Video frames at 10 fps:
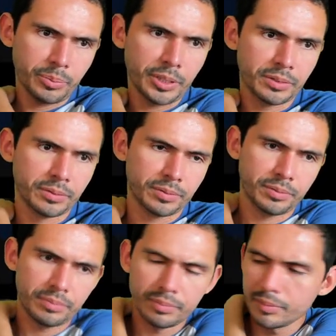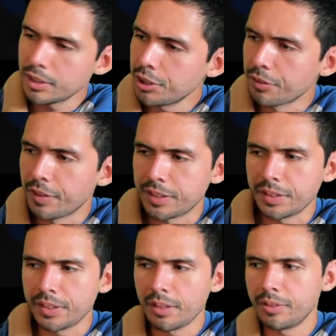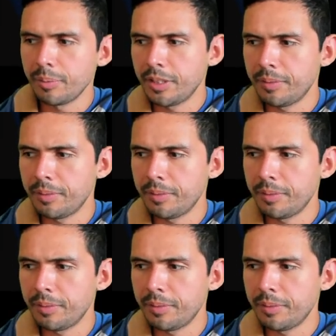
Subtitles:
be. It should fix itself in a minute.